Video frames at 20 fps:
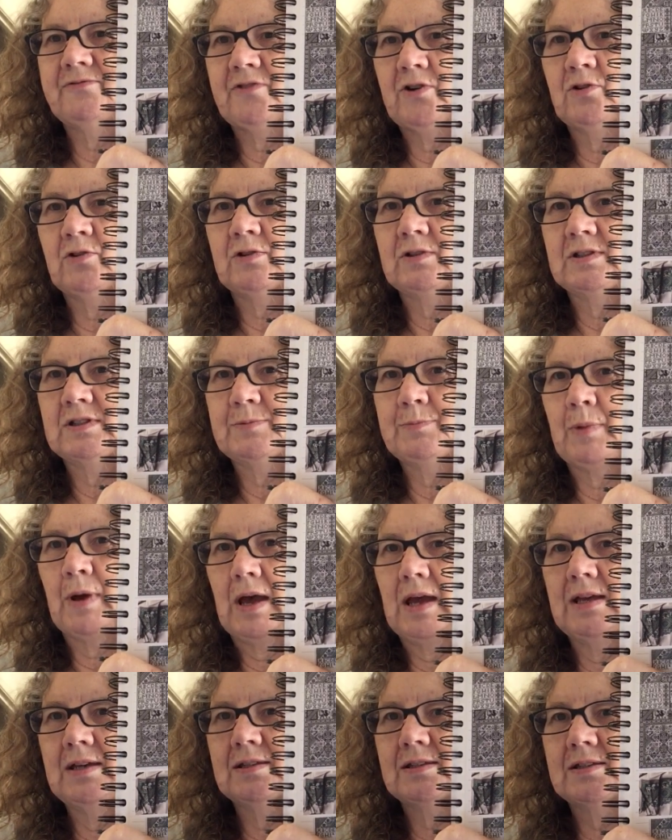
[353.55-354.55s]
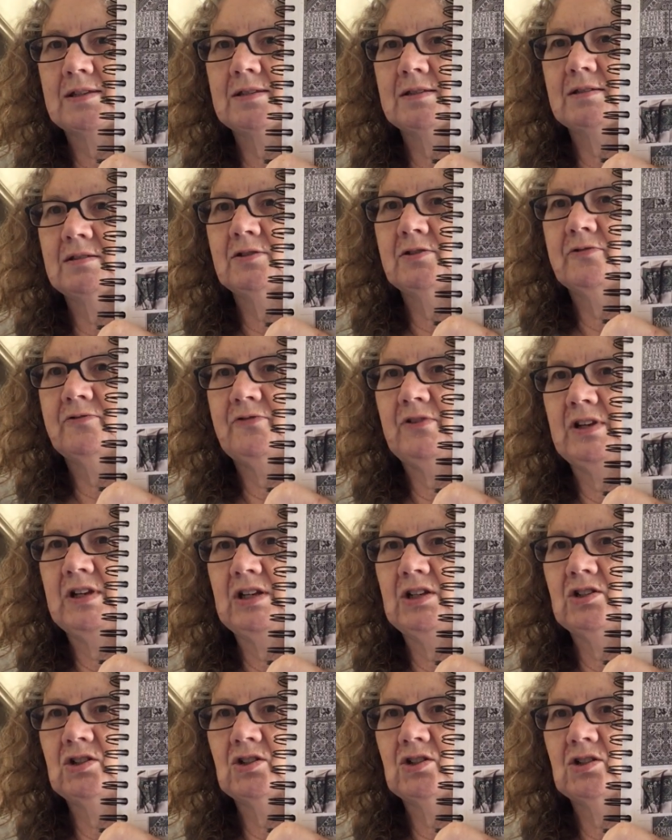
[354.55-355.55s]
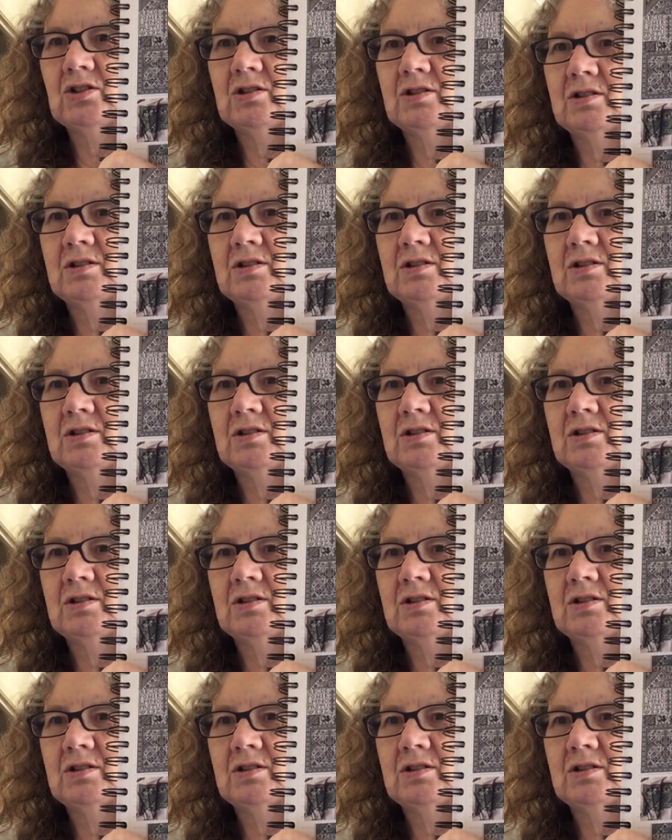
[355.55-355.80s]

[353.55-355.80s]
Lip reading: focus piece to finish.